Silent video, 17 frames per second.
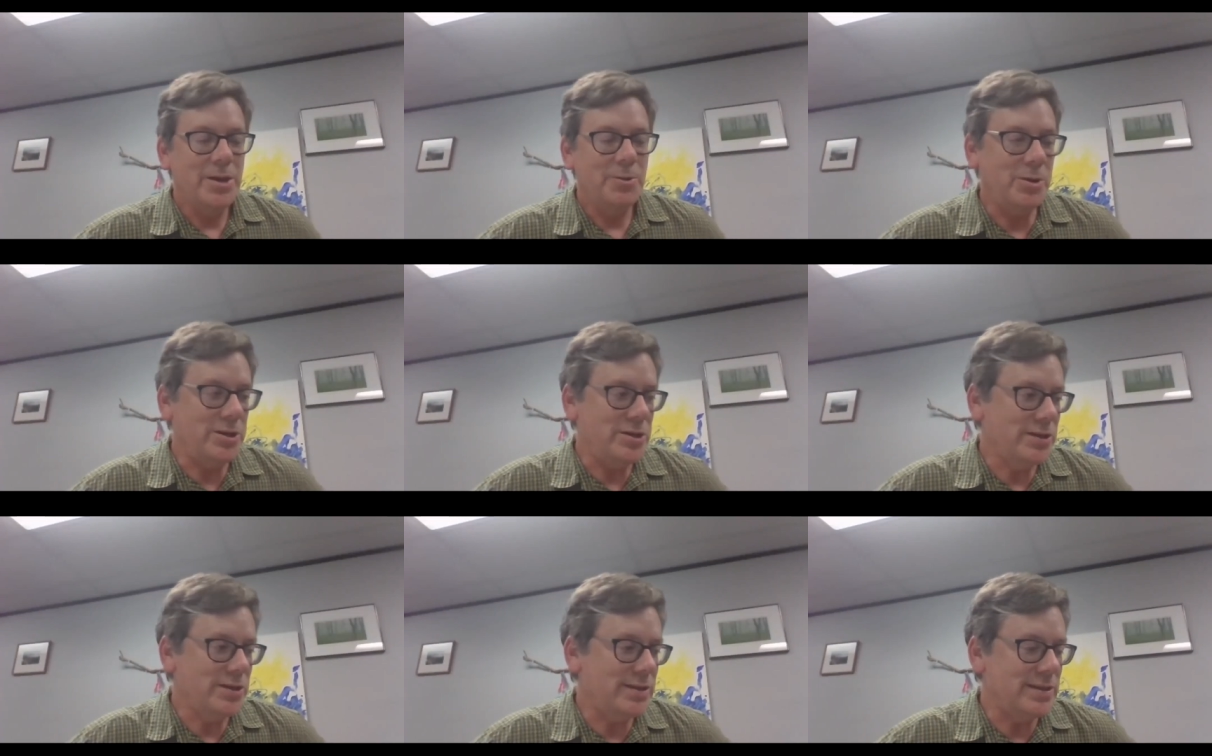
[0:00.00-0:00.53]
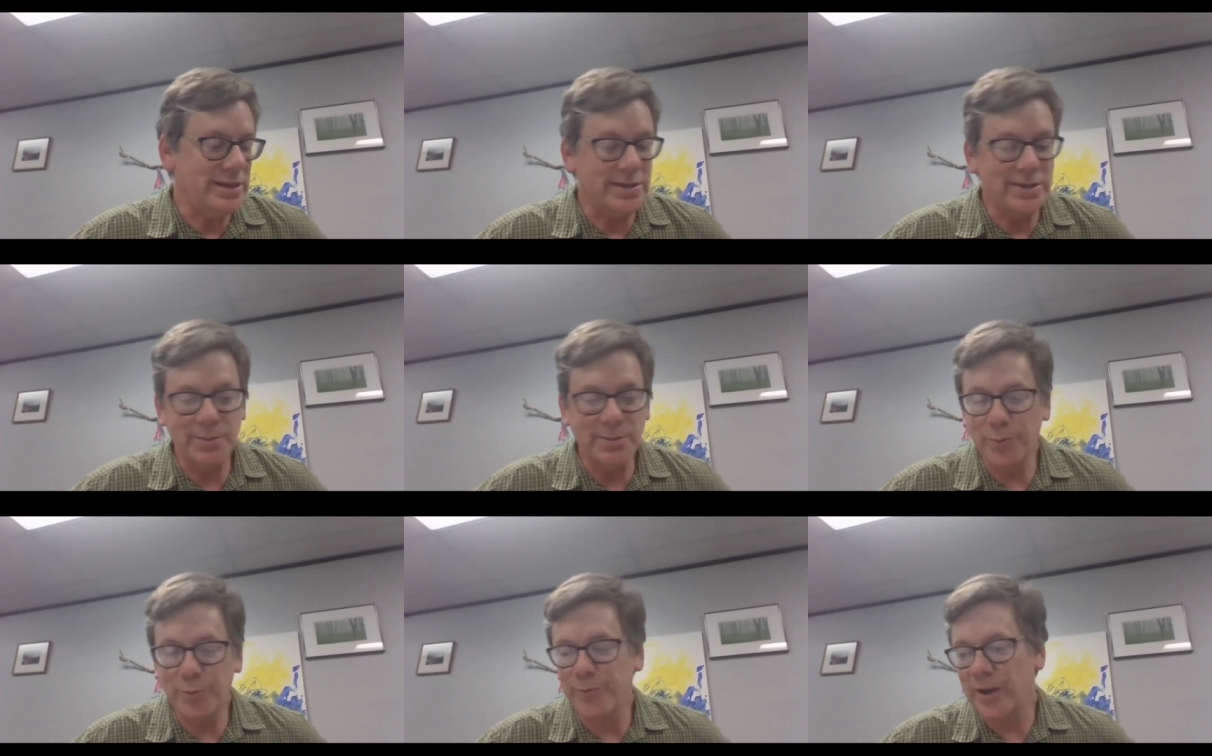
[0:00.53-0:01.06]
we just need
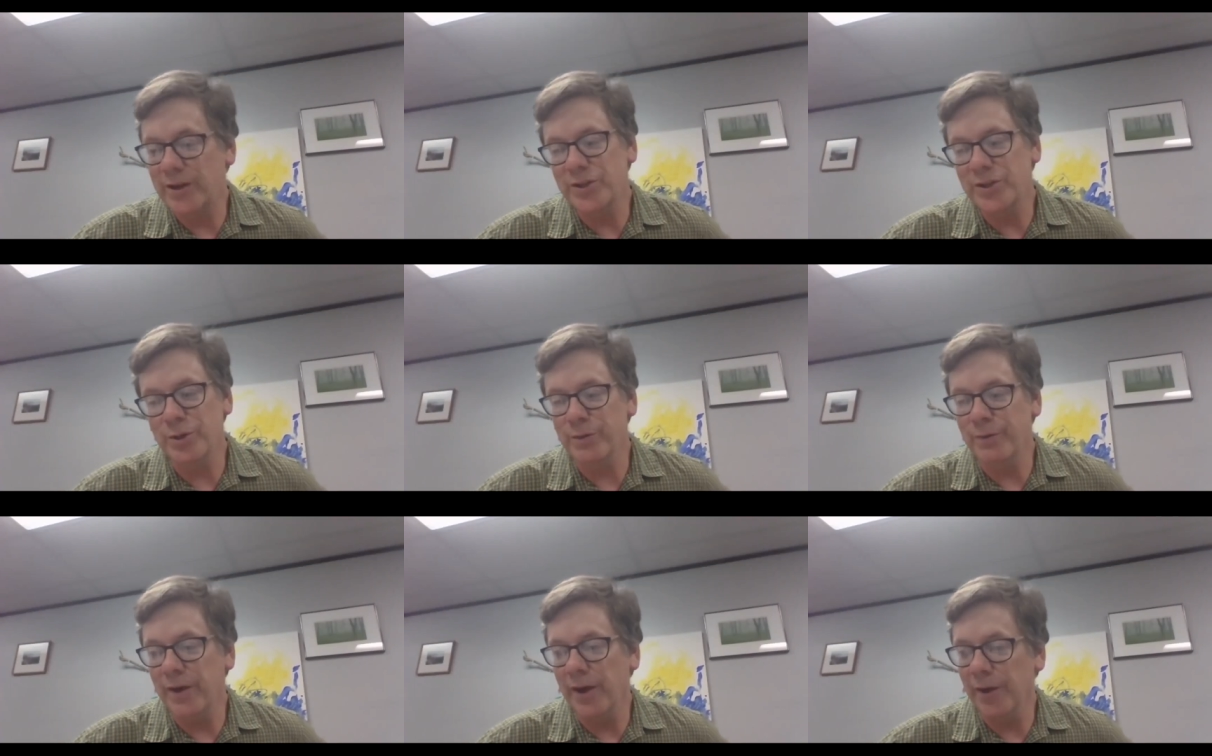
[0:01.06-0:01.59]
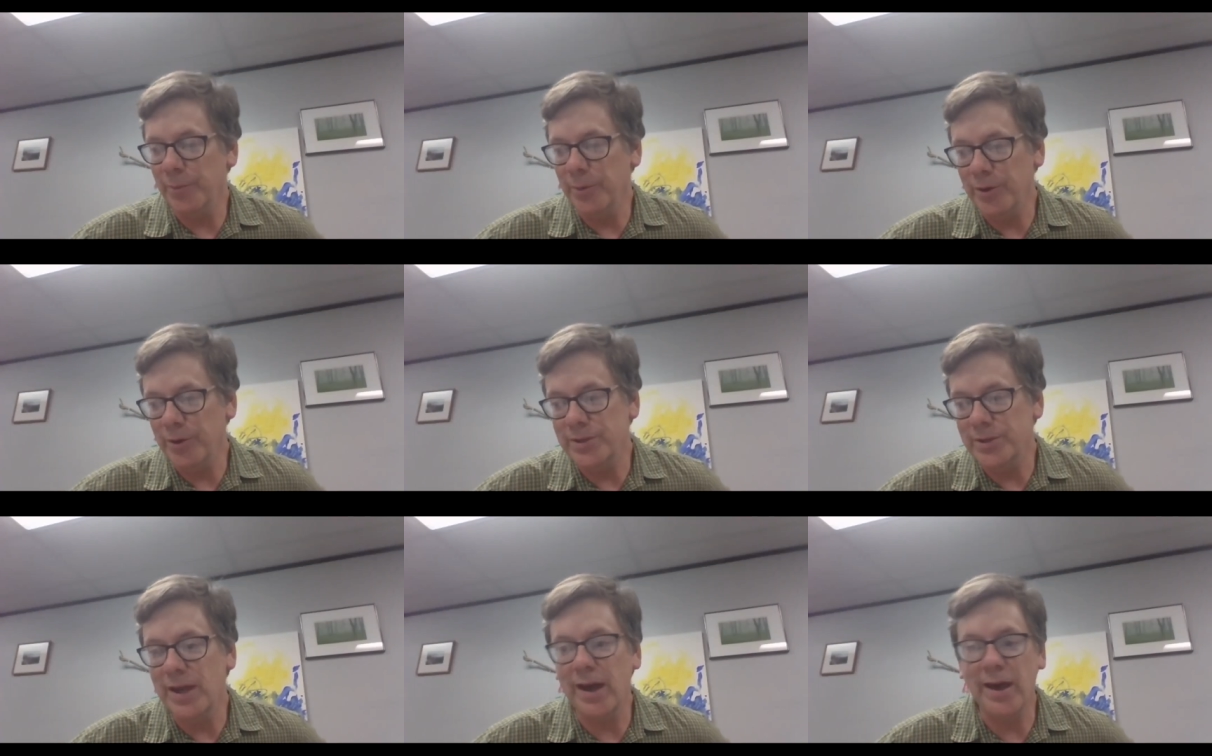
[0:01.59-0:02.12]
some professional development
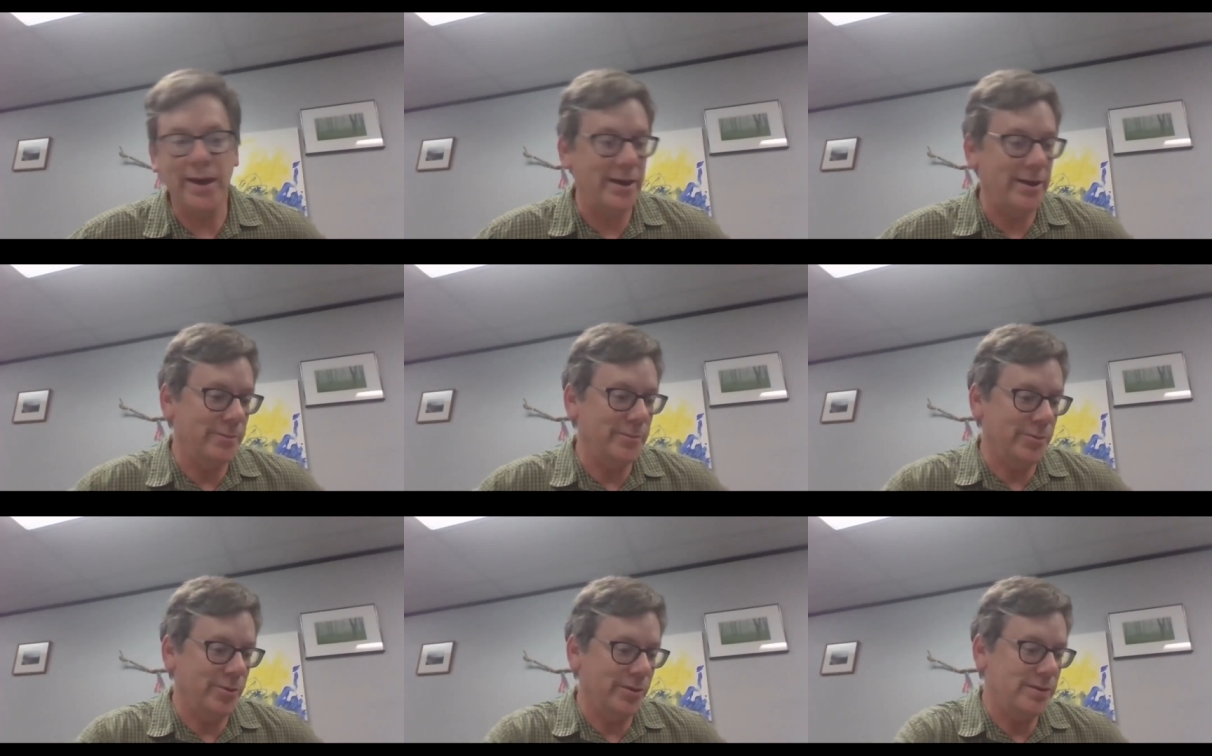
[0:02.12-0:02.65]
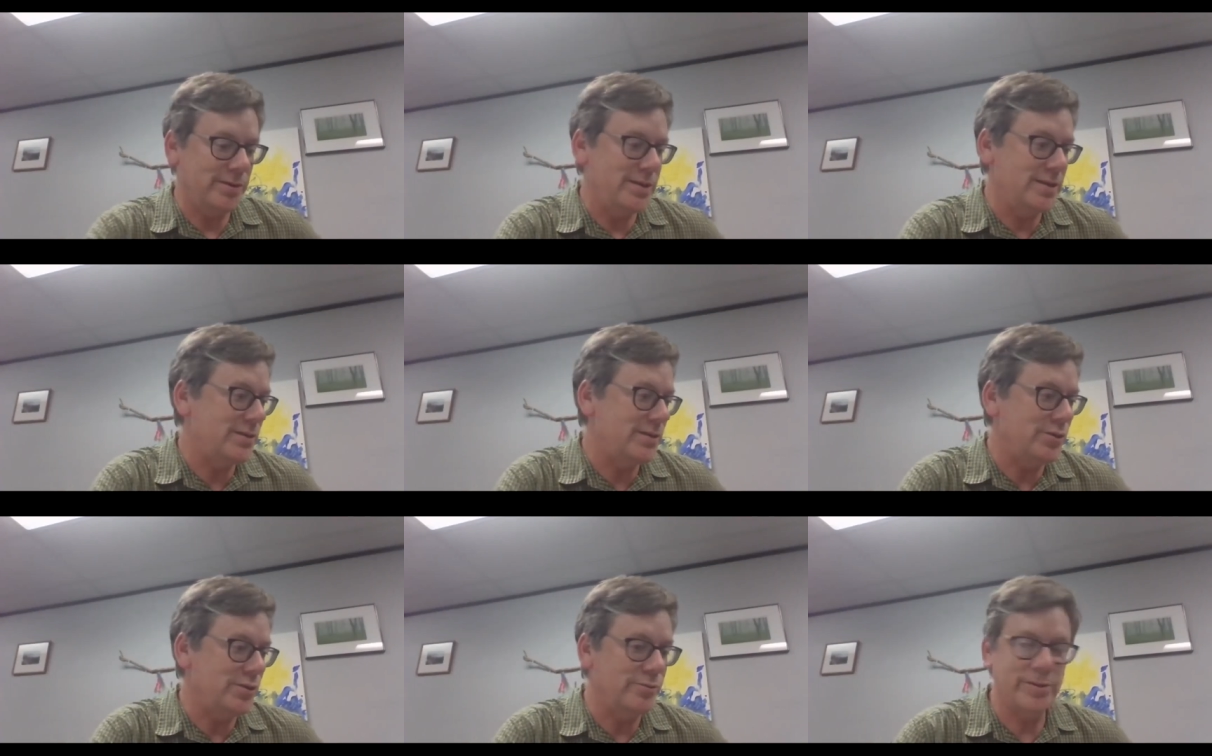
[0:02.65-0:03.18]
or time or
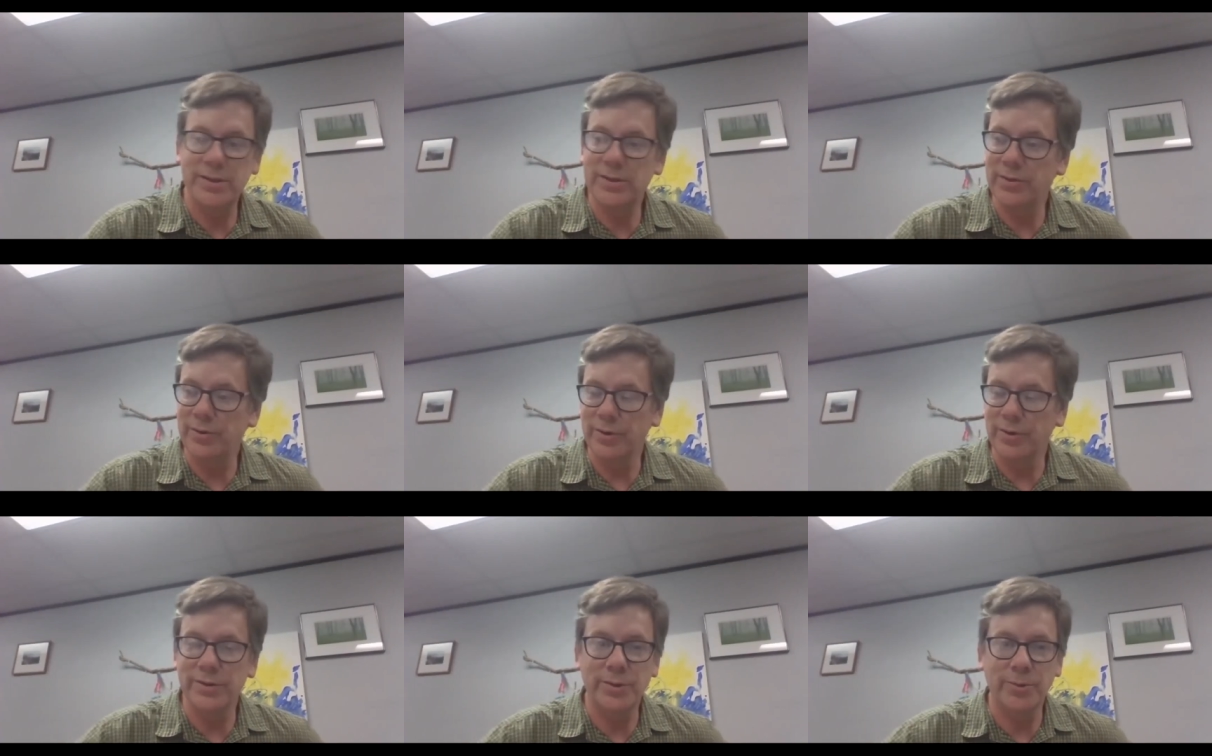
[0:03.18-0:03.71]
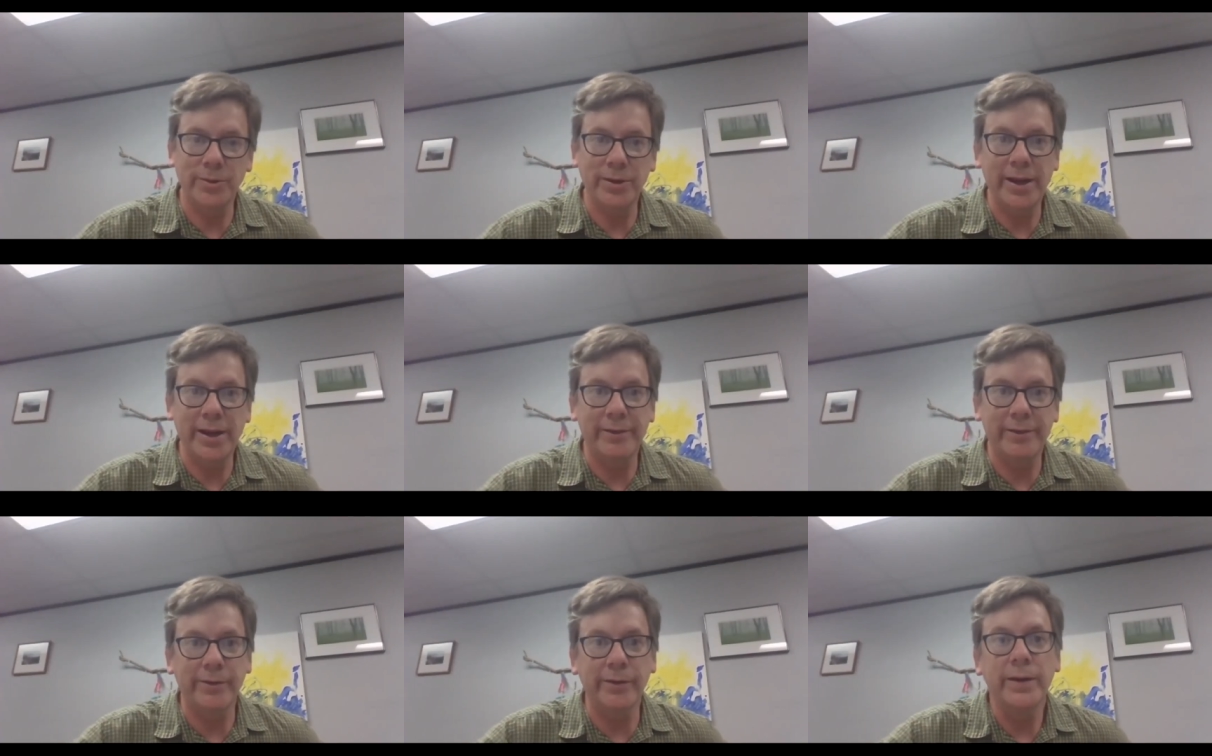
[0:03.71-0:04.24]
this new resource or
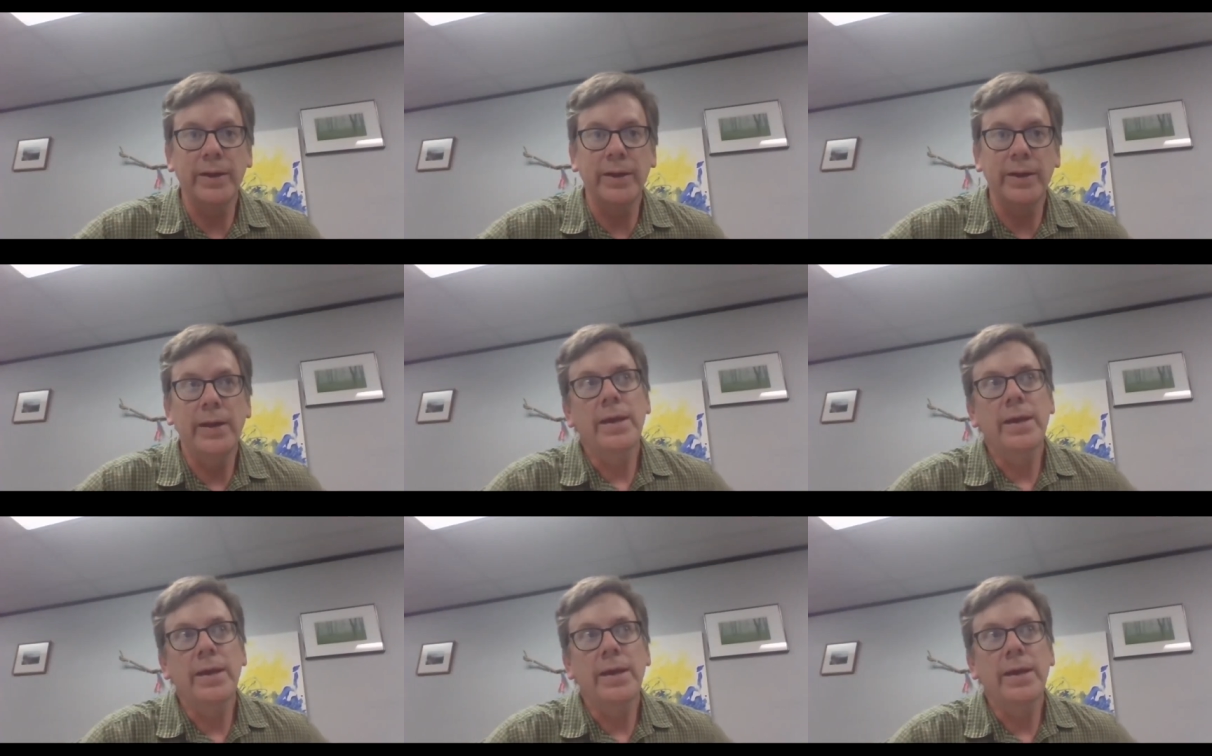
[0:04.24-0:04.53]
whatever